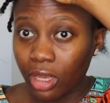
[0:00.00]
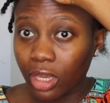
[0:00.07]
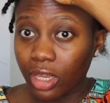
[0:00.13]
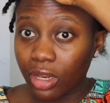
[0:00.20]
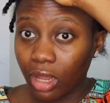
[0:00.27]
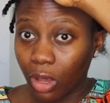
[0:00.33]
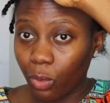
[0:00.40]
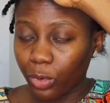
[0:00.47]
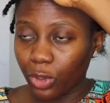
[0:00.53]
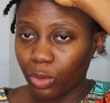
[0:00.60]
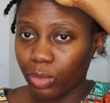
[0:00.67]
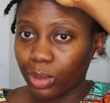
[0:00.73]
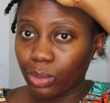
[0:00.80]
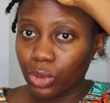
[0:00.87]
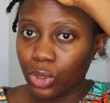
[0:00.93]
In that way, you'll
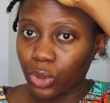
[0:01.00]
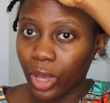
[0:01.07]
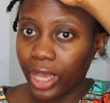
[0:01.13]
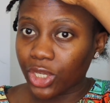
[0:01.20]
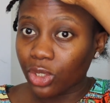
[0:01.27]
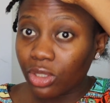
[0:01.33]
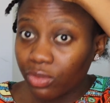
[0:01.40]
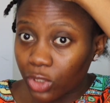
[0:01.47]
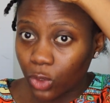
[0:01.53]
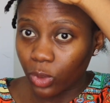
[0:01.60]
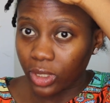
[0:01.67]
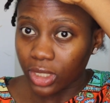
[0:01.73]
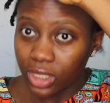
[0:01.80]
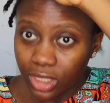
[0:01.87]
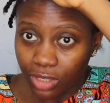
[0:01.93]
be able to actually
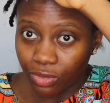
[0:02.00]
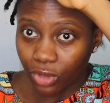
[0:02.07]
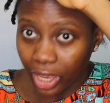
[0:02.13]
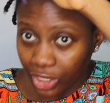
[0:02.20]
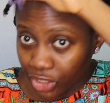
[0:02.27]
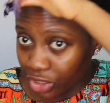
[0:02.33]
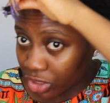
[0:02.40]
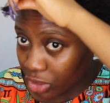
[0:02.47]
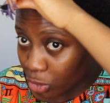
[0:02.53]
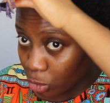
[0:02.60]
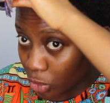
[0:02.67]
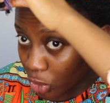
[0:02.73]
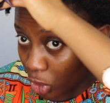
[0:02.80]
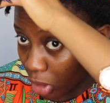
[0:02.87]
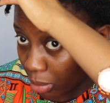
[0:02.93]
visually see if you actually did a
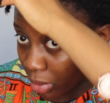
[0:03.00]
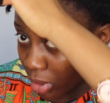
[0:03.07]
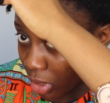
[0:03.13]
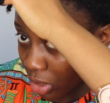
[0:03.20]
good job